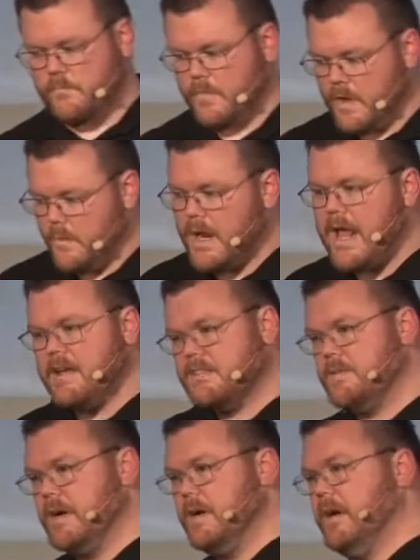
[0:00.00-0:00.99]
What I
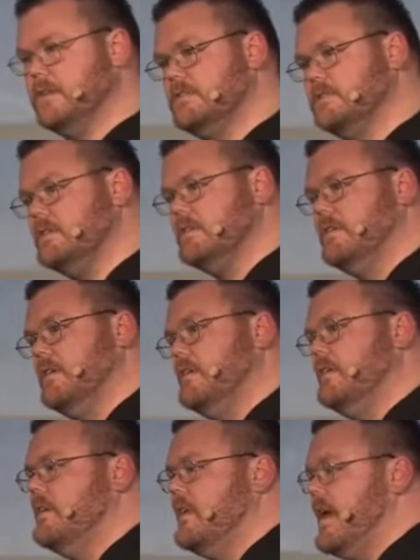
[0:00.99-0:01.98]
experienced,
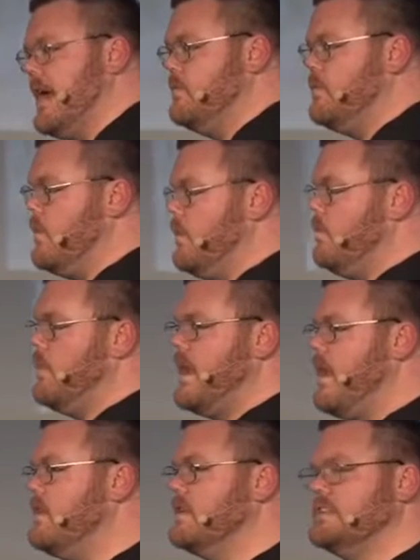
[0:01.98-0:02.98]
and what we
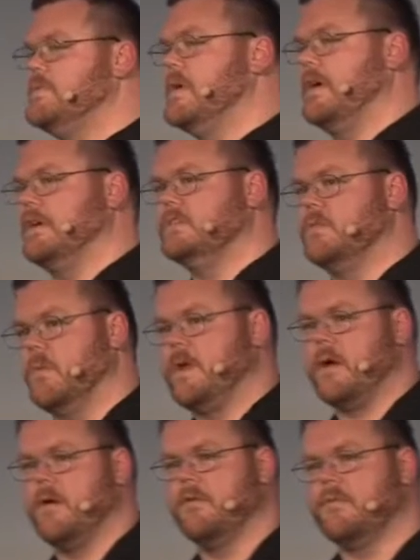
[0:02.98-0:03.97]
all experience when we
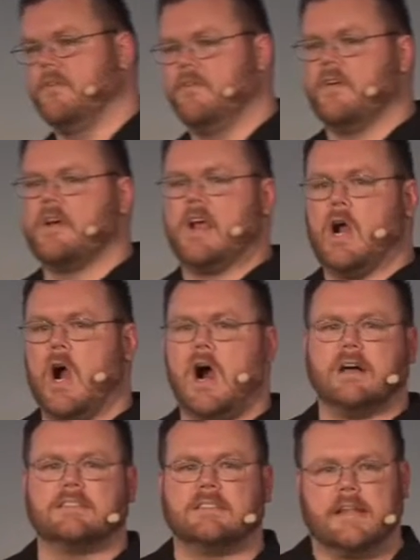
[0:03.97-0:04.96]
go through very
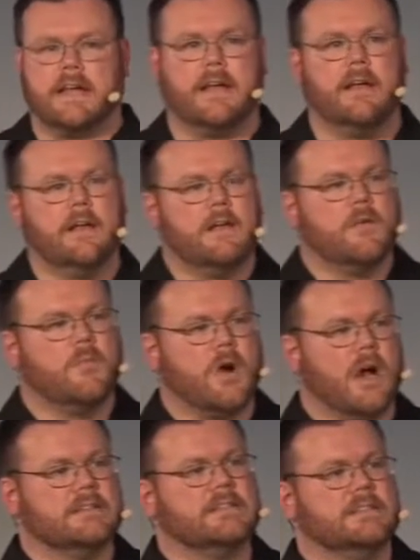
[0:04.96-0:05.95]
costly
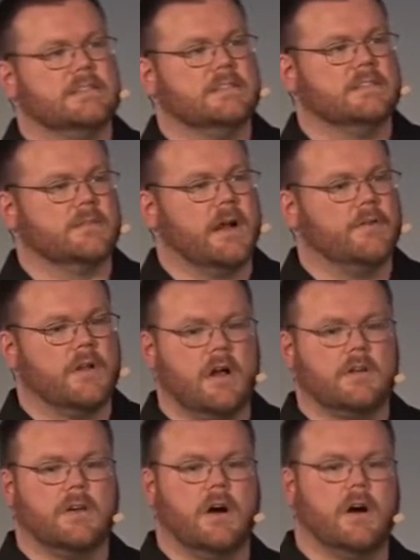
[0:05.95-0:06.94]
processes around
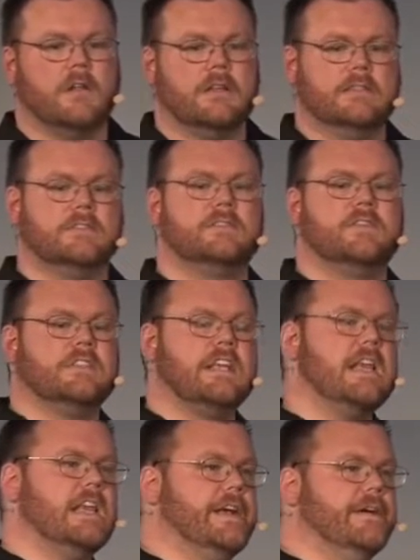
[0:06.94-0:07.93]
on-call, is
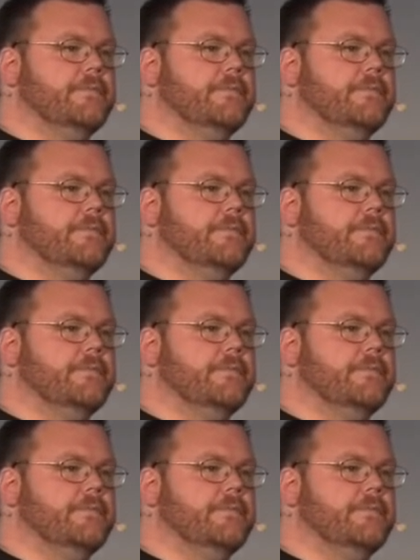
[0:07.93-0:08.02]
fatigue.